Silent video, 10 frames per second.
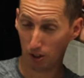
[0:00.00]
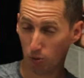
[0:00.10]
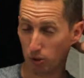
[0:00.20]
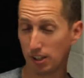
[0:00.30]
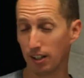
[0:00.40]

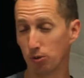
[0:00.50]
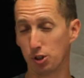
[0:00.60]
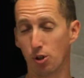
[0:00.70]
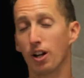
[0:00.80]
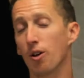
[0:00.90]
What's up?
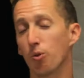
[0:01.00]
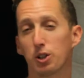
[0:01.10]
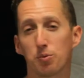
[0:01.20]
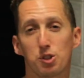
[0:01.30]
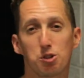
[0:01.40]
What's going on?
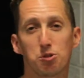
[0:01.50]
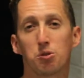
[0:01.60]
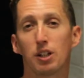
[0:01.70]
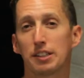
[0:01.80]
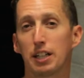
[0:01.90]
Welcome
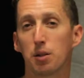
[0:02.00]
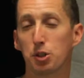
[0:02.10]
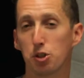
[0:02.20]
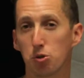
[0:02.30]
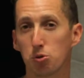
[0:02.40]
to day number
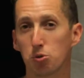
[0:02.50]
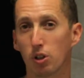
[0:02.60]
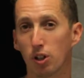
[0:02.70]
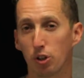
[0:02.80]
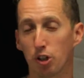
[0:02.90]
two
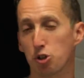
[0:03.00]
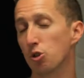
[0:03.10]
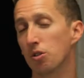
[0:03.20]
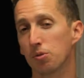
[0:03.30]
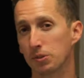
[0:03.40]
with our
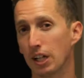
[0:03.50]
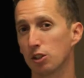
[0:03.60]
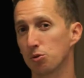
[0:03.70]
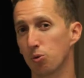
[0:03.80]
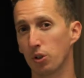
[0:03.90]
student from
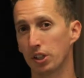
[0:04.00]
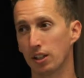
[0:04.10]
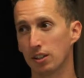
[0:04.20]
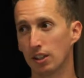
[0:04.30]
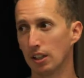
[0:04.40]

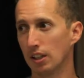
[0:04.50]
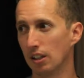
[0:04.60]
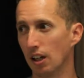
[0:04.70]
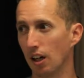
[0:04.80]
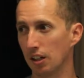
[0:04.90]
California.
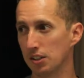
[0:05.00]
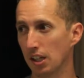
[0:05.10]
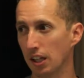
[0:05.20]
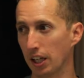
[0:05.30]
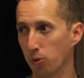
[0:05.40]

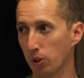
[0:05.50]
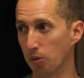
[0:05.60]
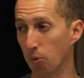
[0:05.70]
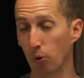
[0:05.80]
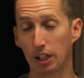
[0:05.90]
Today we're gonna
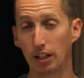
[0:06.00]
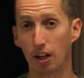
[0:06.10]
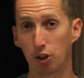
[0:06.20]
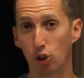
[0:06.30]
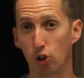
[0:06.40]
be working
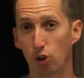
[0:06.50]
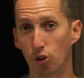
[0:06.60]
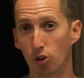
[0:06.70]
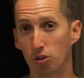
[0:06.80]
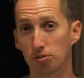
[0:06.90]
on
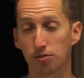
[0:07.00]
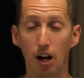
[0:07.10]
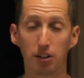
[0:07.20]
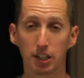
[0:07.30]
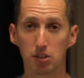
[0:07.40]
her
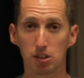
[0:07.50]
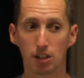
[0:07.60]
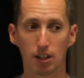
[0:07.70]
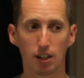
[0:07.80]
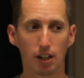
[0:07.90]
volleys.
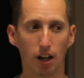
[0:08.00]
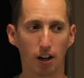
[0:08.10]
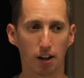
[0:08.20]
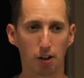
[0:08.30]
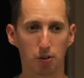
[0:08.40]

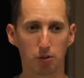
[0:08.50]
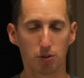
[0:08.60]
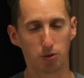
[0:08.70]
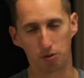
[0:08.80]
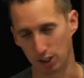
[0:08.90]

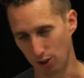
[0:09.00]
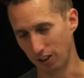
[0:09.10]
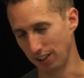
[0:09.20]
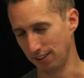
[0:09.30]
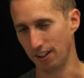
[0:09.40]
We've actually
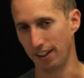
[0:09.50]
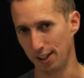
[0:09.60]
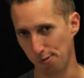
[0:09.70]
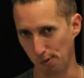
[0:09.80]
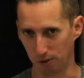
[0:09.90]
already done
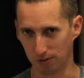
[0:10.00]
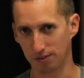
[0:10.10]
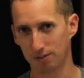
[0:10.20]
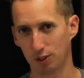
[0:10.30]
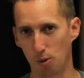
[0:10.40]
that, but
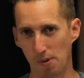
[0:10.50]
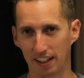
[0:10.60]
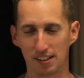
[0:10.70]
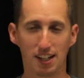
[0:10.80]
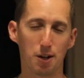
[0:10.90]
going
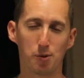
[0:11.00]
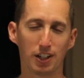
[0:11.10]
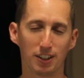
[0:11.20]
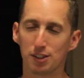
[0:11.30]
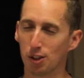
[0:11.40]
back in time
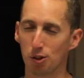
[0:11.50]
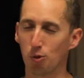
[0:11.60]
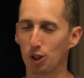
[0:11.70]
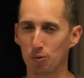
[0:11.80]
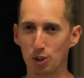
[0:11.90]
here to
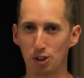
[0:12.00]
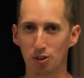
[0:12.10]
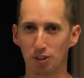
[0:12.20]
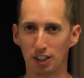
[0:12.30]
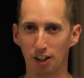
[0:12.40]
welcome you to the
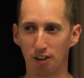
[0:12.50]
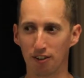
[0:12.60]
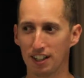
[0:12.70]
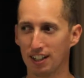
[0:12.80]
video.